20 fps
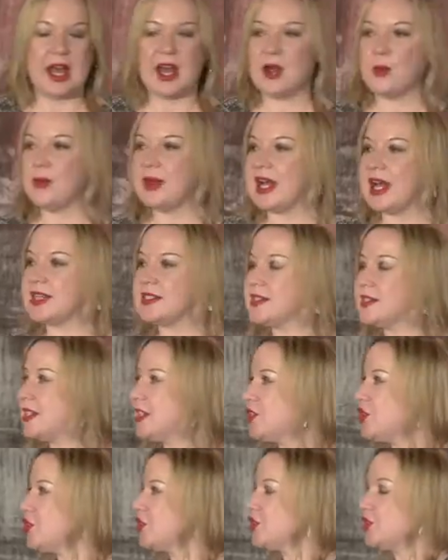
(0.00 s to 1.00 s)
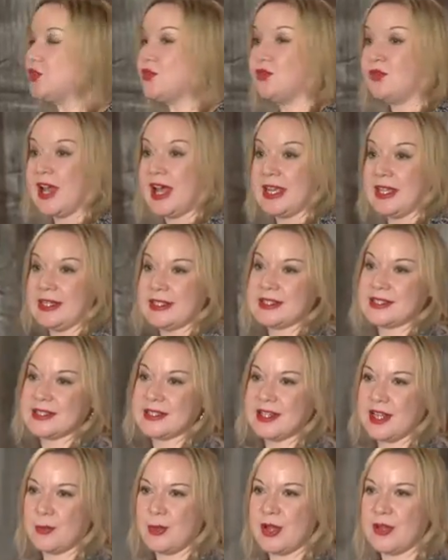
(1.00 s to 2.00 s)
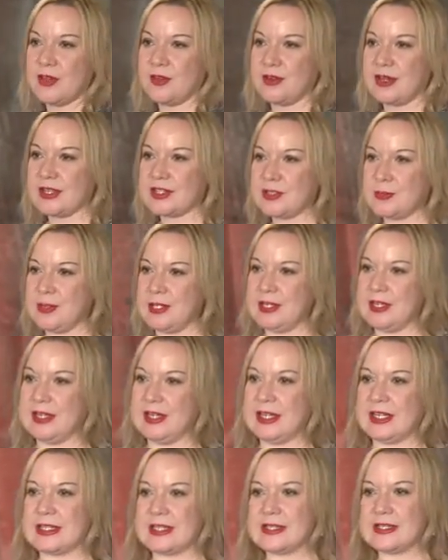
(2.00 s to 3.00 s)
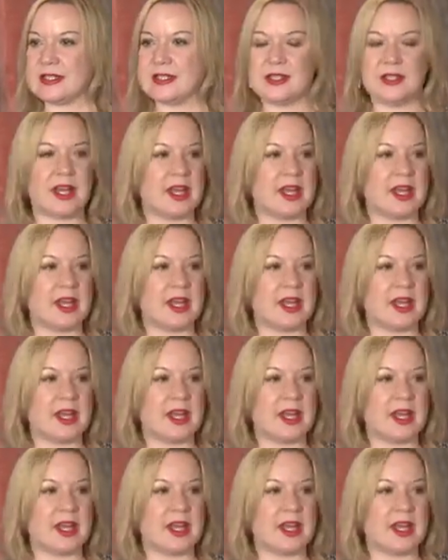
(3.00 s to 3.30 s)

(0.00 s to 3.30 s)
And we ask teachers to write about their experience.